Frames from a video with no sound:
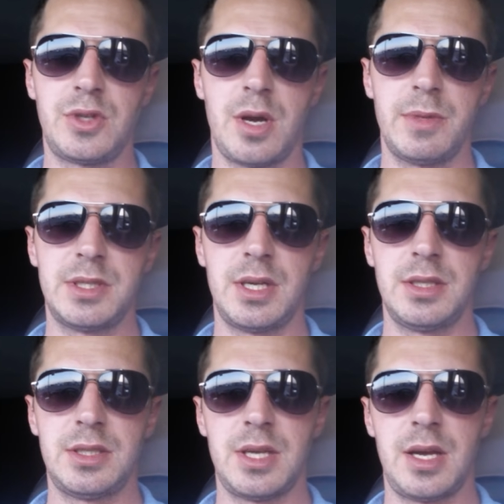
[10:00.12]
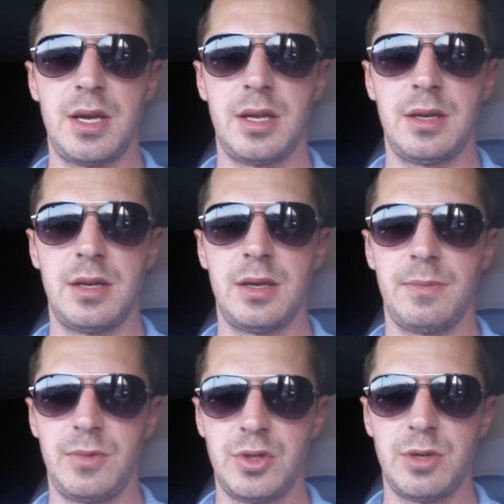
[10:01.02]
common sense,
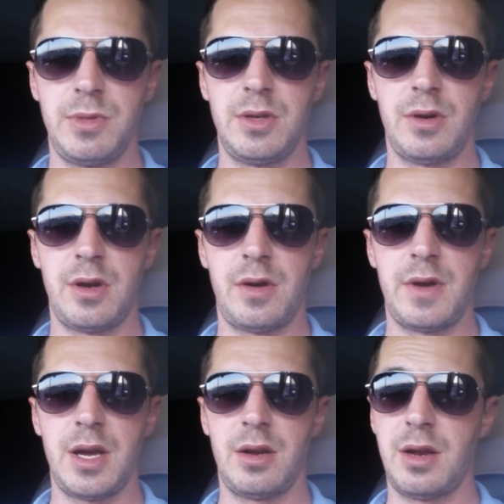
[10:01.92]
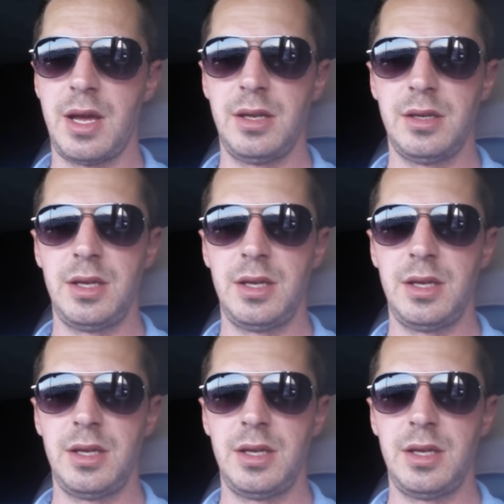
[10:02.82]
and you should be doing alright. On the end